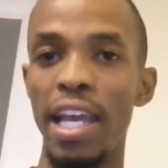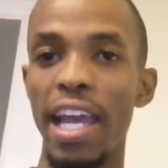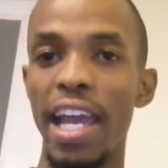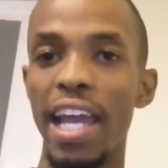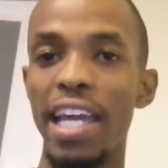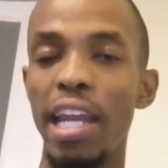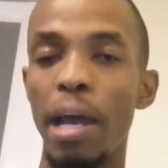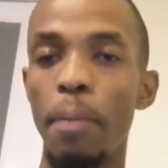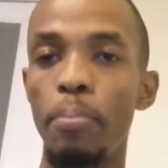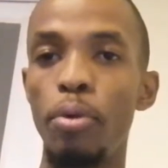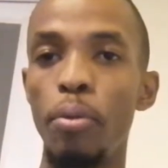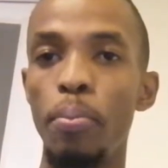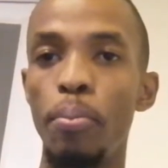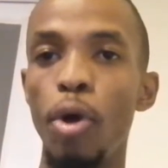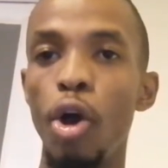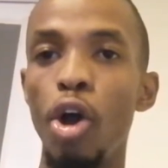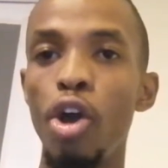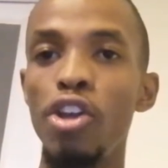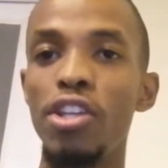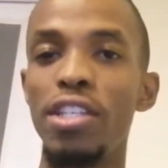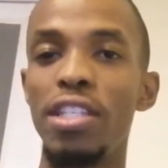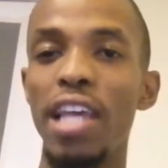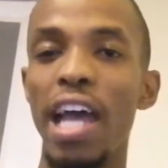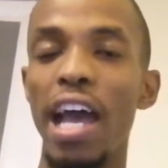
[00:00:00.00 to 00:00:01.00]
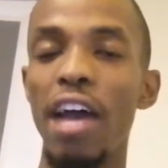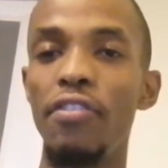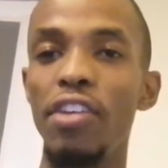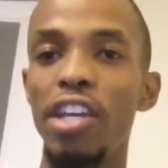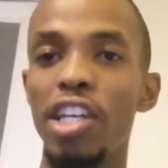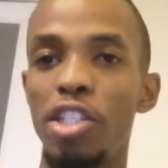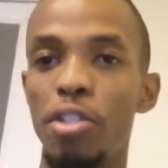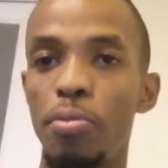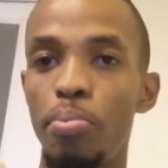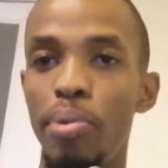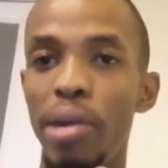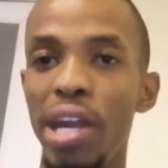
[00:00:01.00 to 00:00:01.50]
And I propose having a
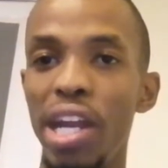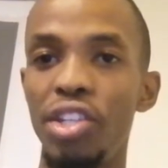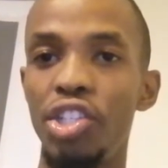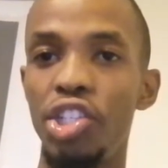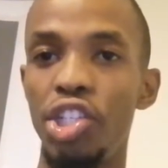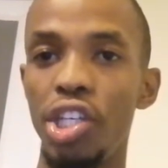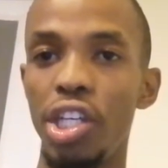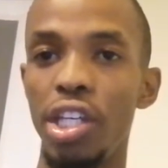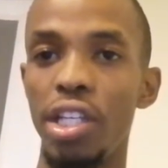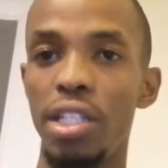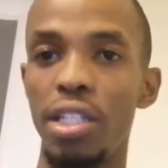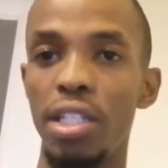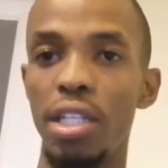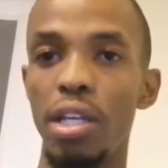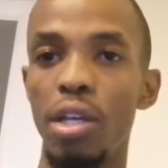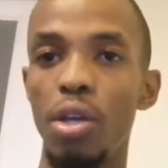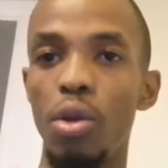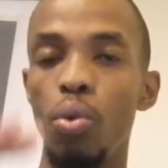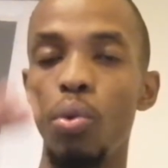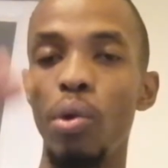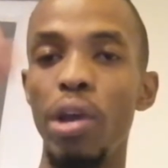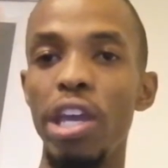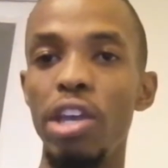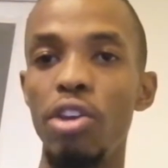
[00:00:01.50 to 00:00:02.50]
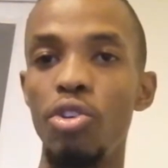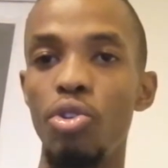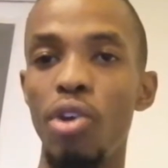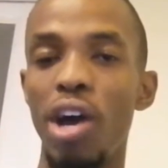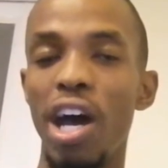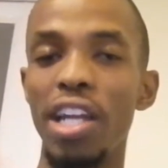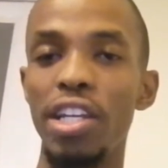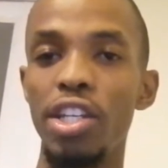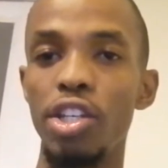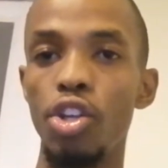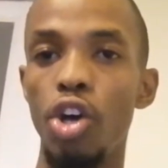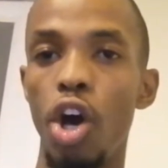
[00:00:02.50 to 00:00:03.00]
spreadsheet where you
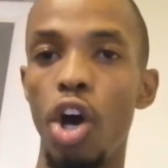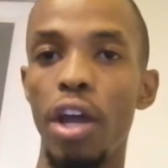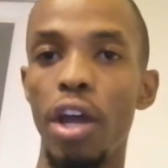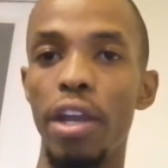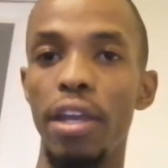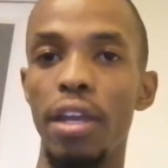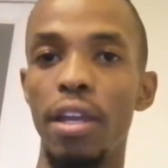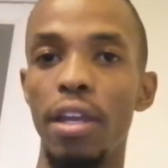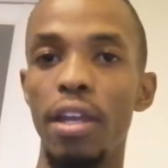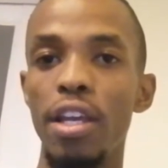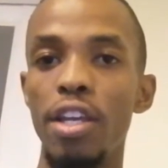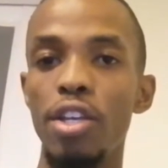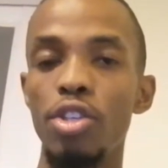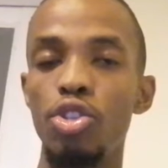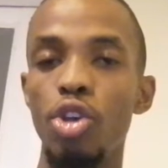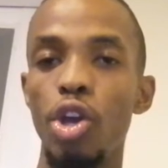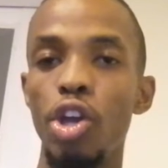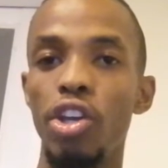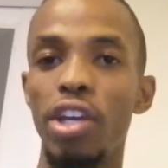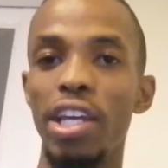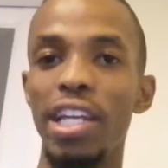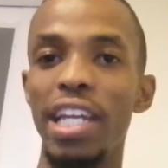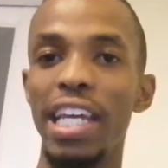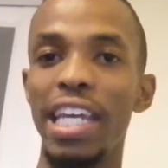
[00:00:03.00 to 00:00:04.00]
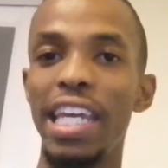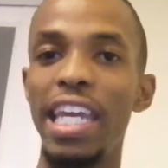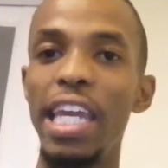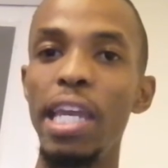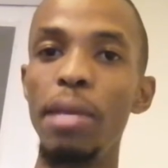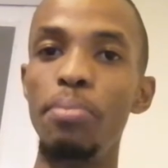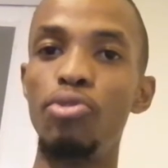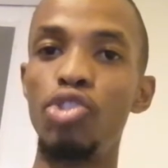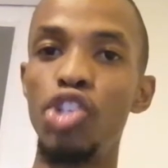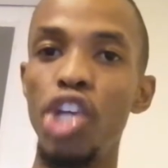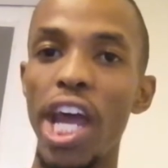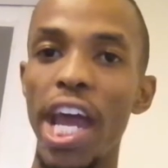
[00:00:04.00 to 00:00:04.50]
write it on, so you're gonna
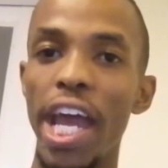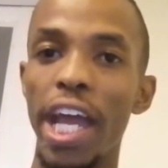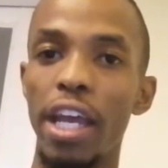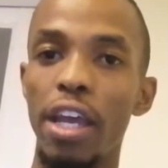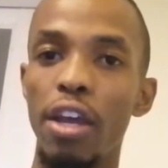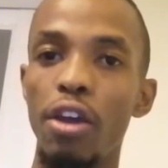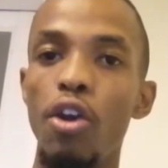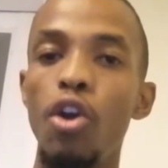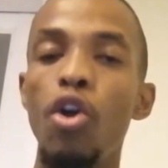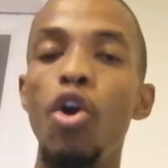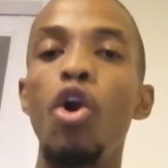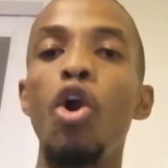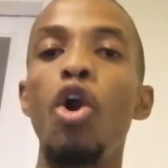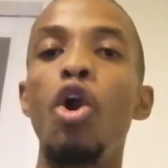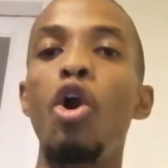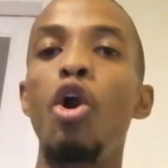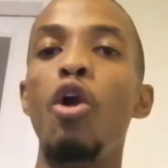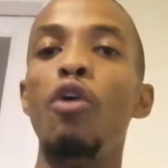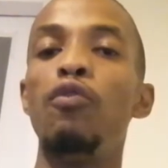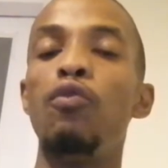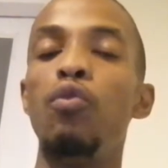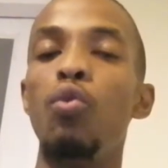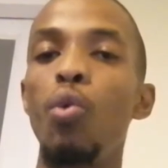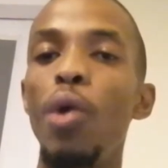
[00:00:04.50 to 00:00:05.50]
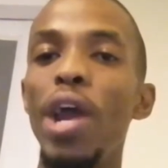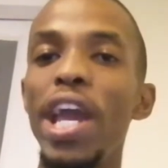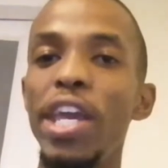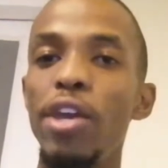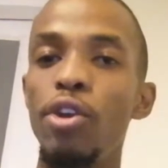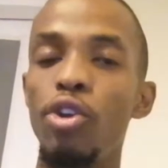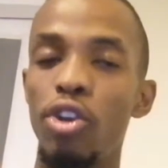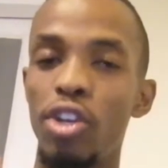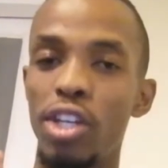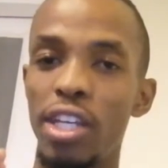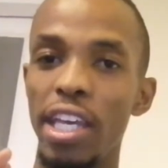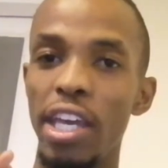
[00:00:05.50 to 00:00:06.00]
keep track of where
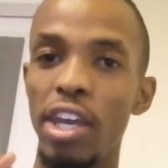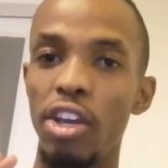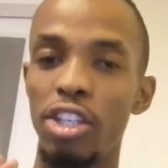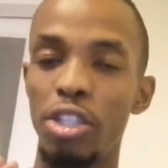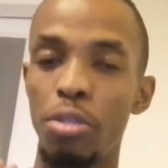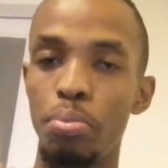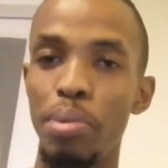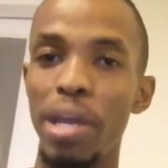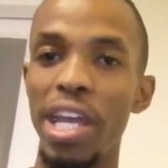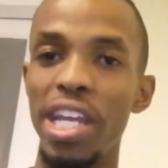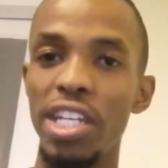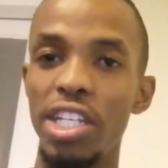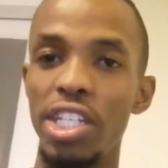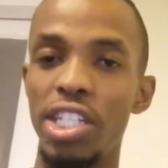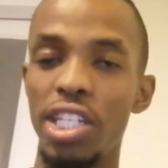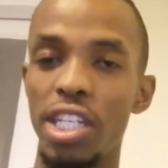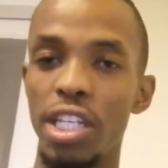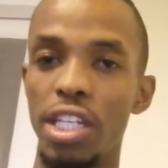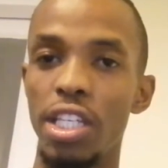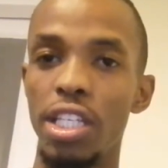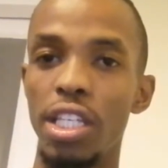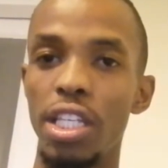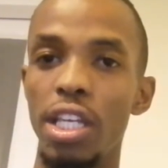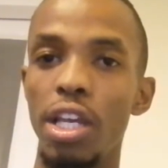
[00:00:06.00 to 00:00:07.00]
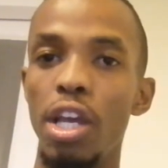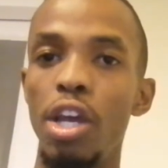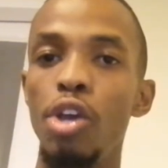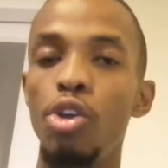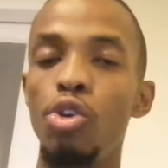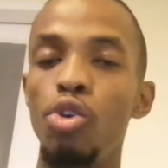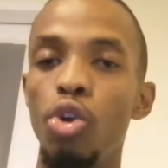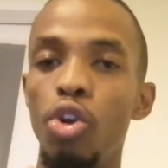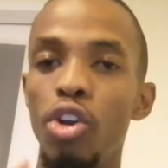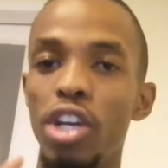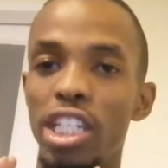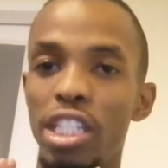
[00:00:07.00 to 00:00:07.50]
your expenses
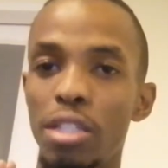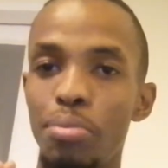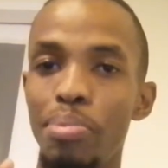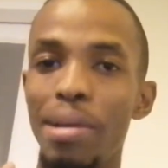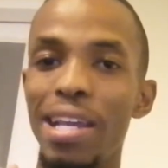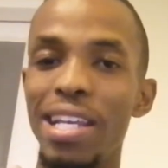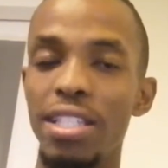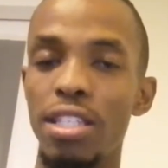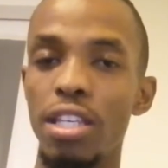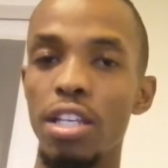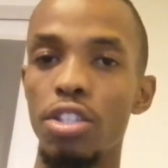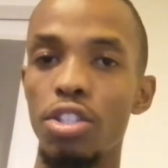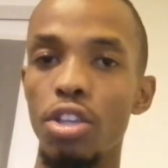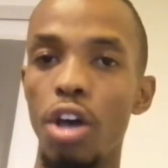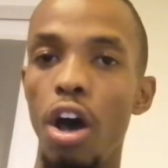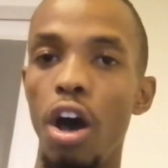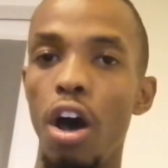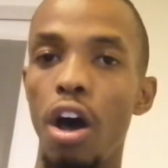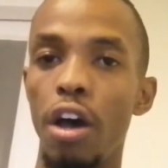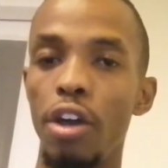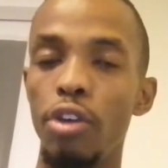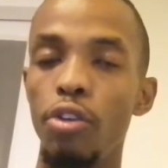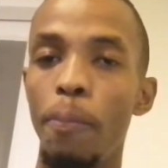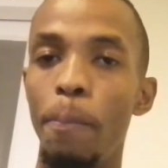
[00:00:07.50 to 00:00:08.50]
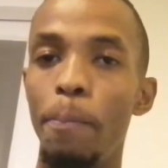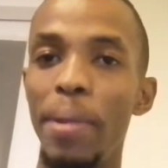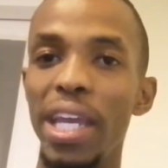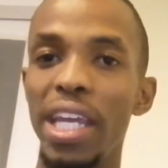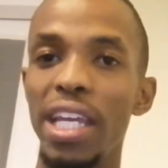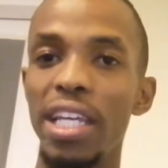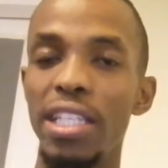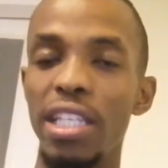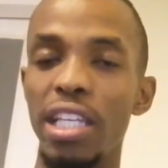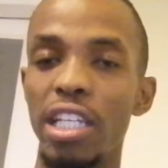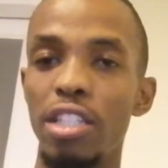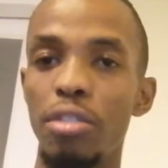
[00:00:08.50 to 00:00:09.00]
are, your
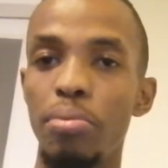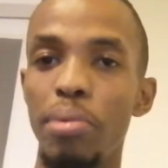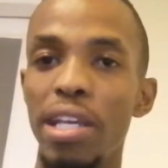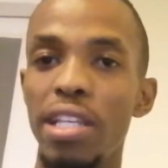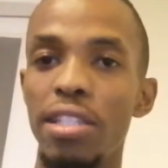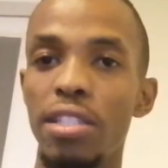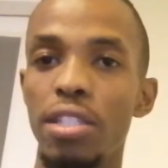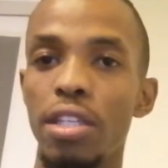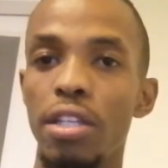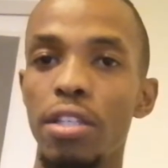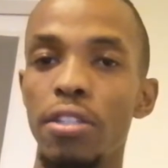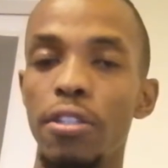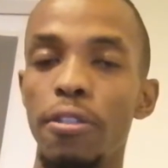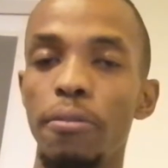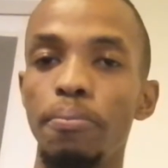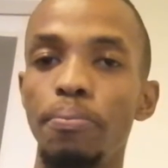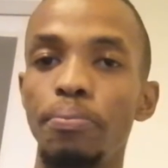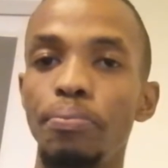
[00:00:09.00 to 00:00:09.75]
biggest expenses.